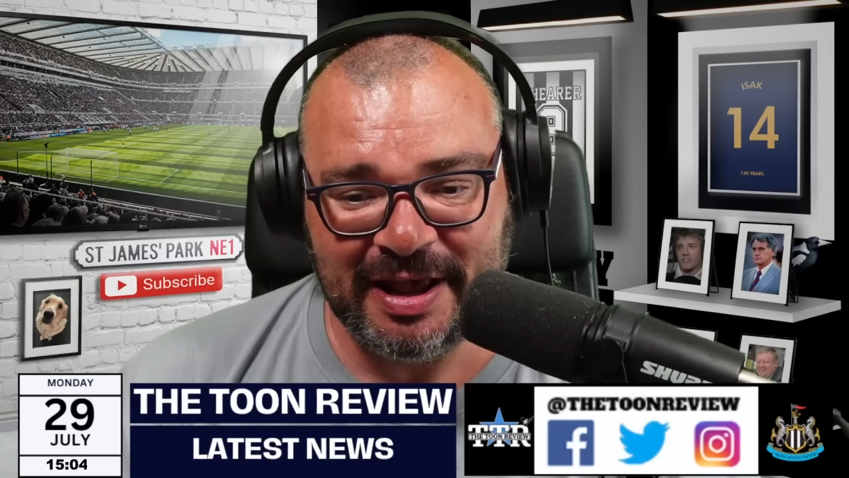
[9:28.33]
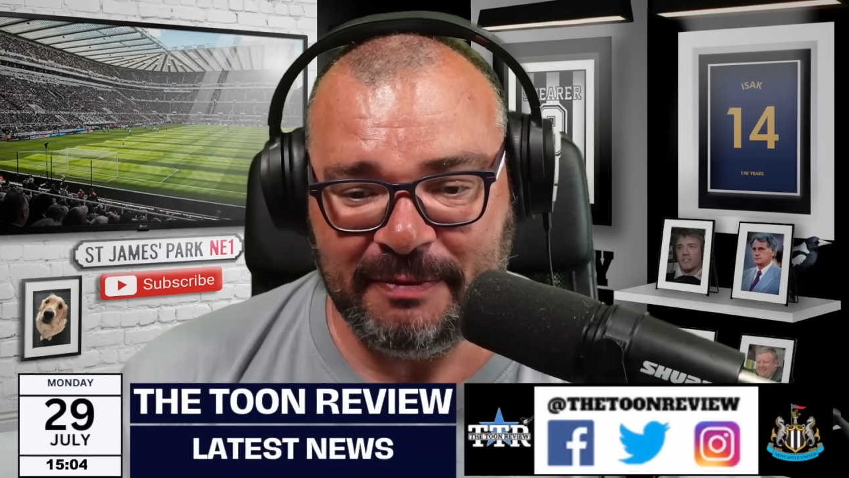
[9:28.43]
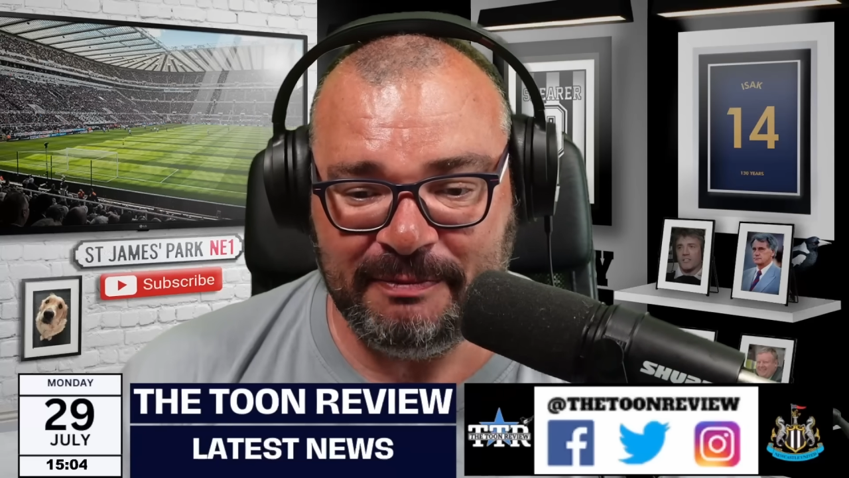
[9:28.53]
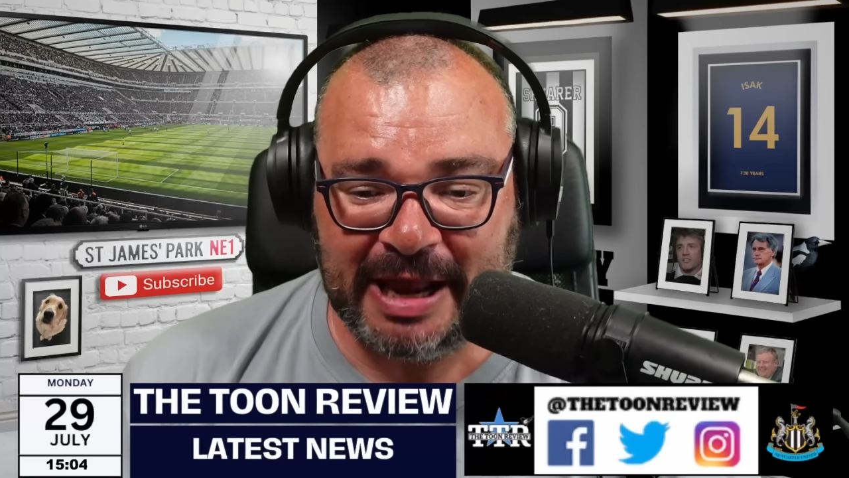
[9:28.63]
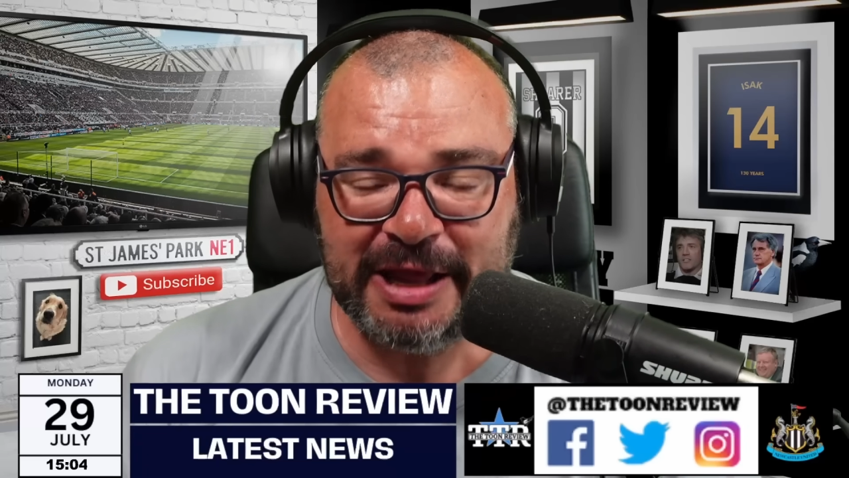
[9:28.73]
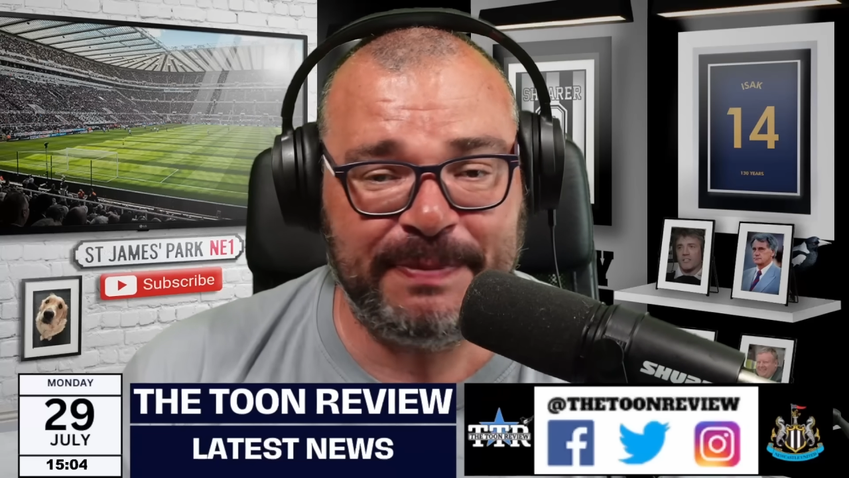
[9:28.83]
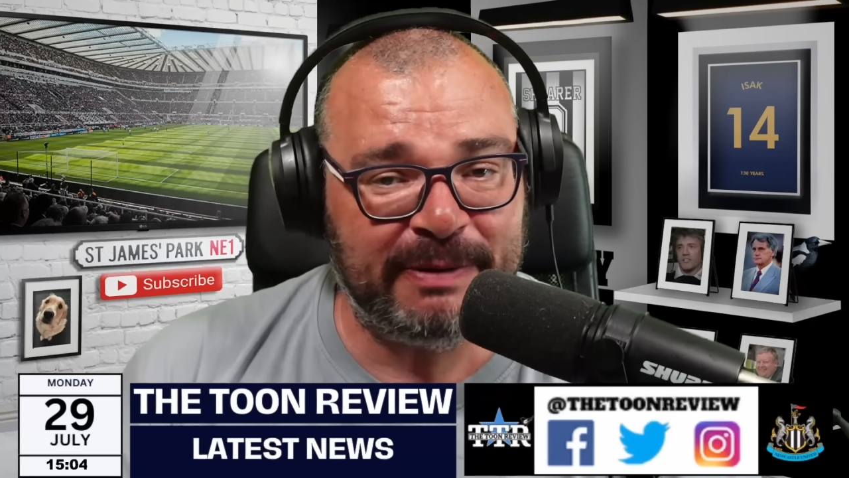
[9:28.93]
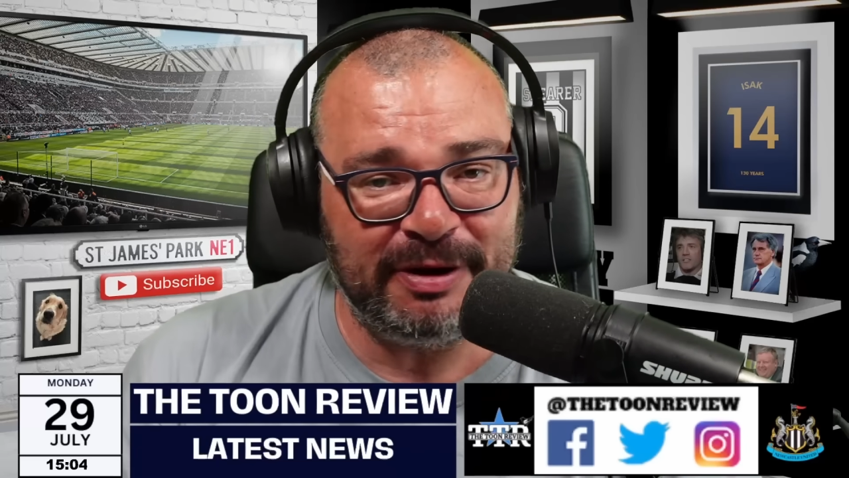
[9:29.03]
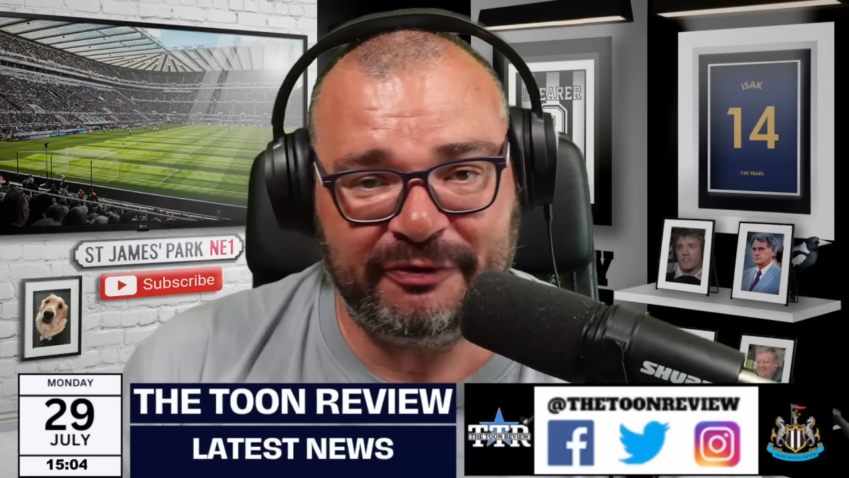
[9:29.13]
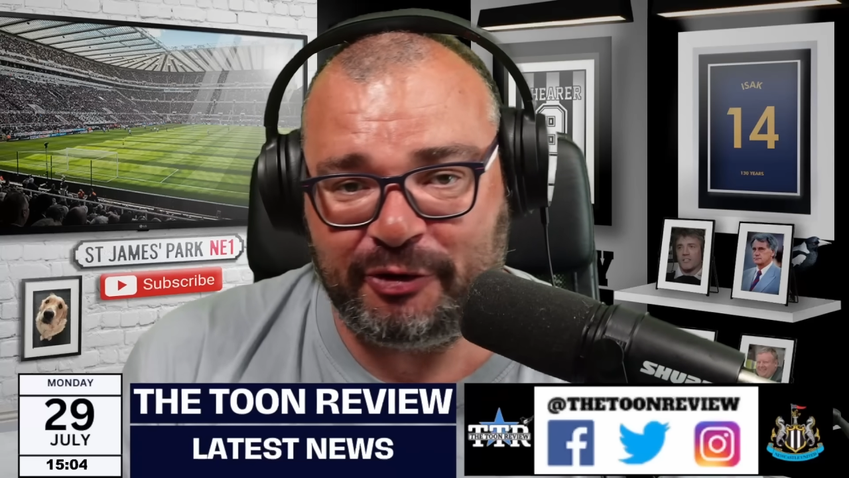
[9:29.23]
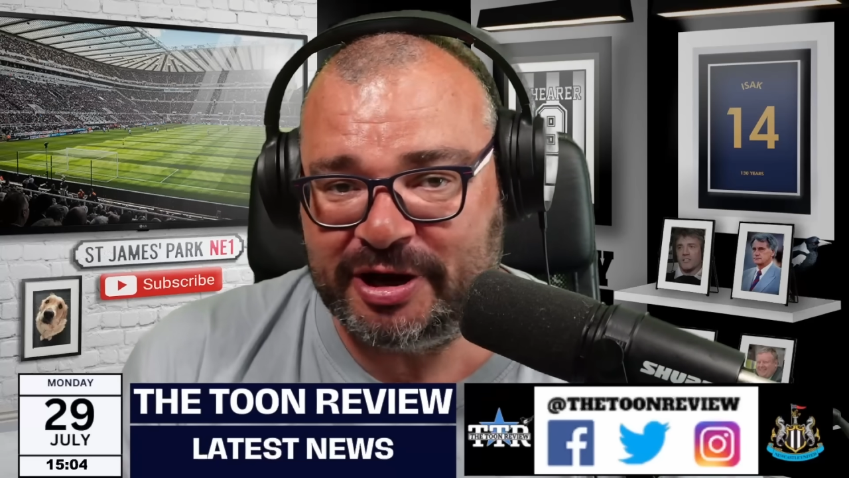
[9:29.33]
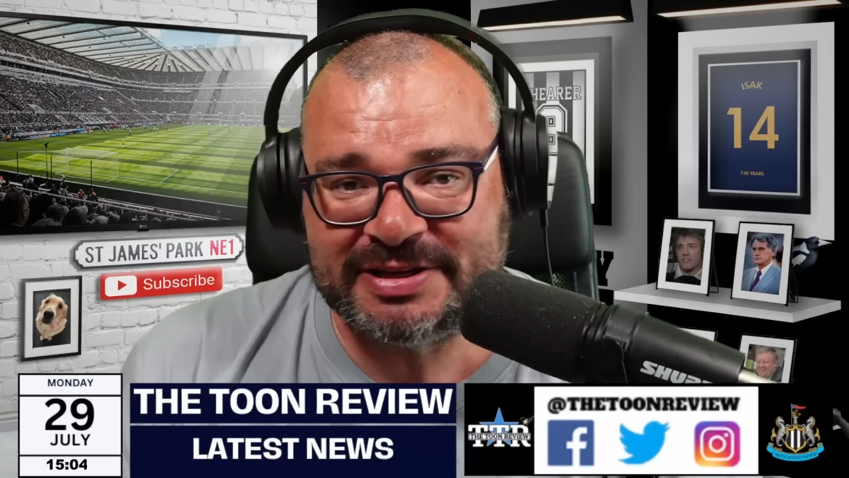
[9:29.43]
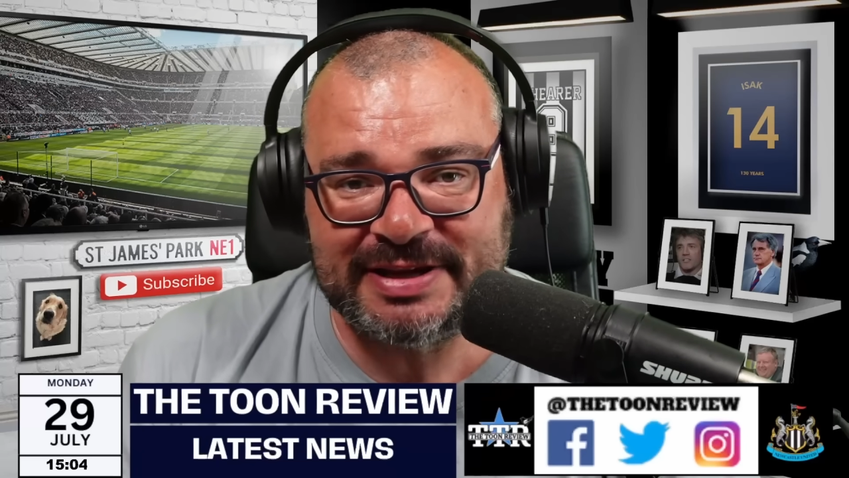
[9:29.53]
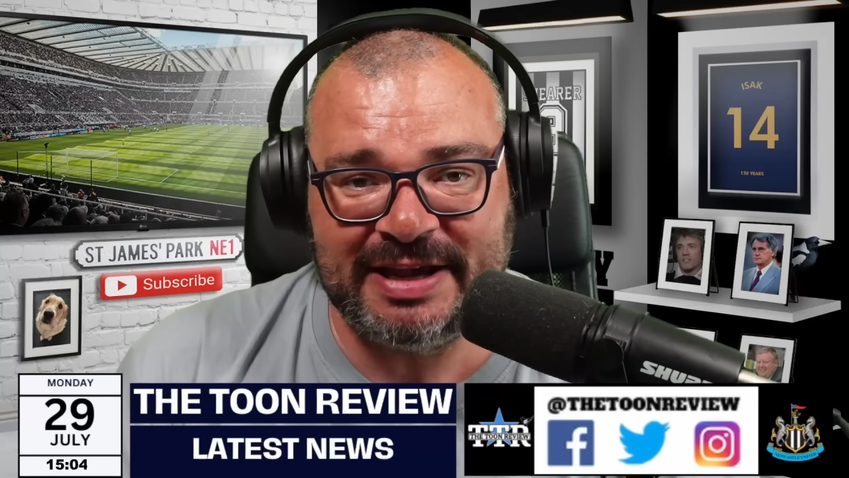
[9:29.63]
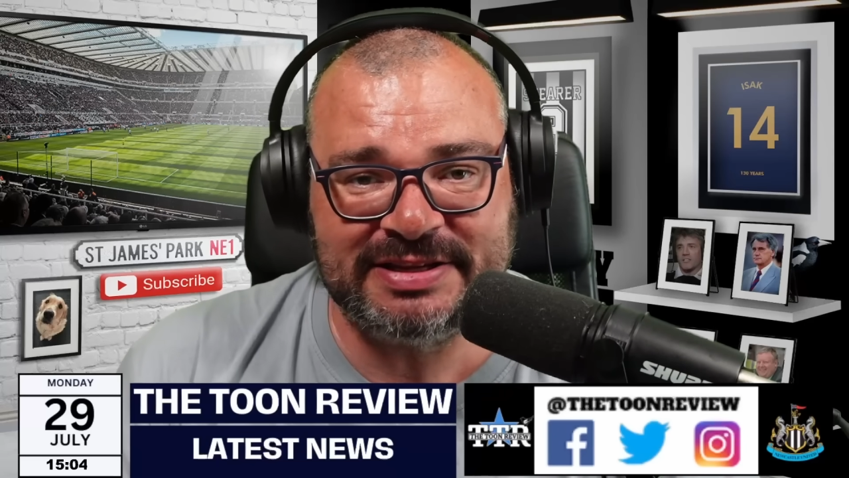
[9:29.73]
Many people have
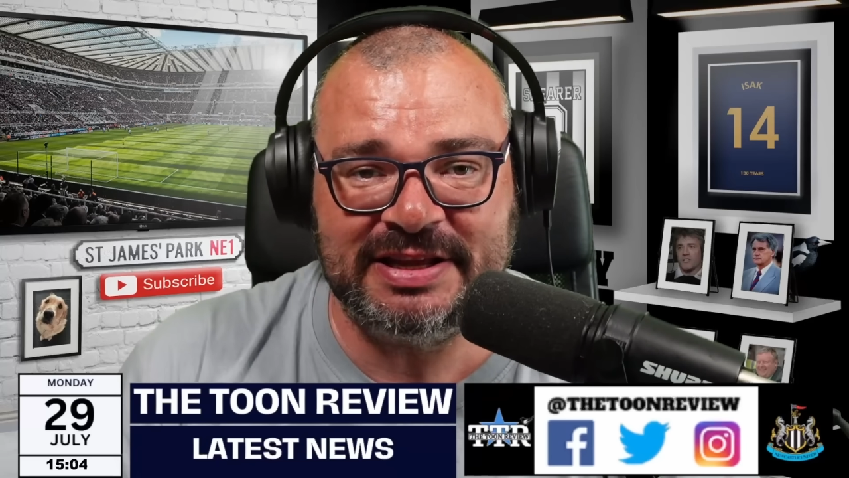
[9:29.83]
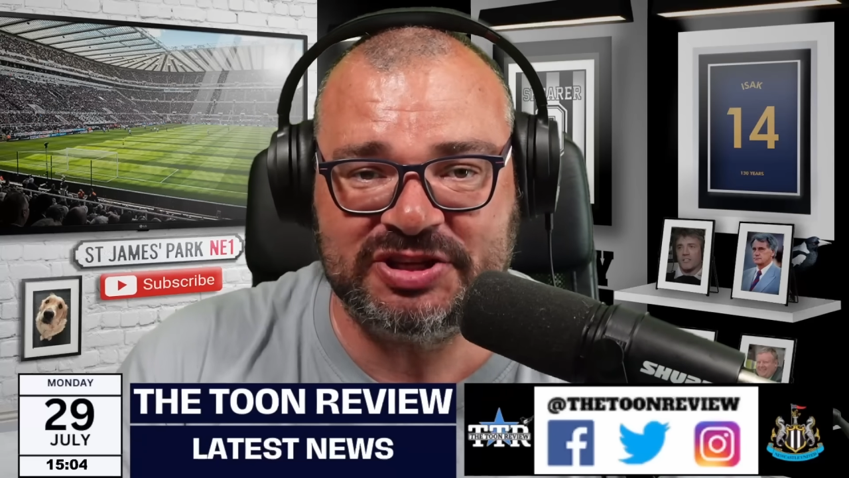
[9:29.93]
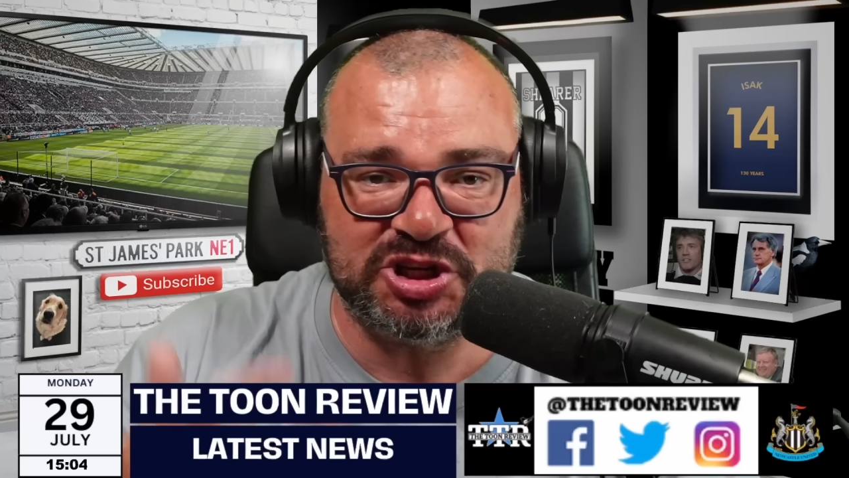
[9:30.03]
criticised this,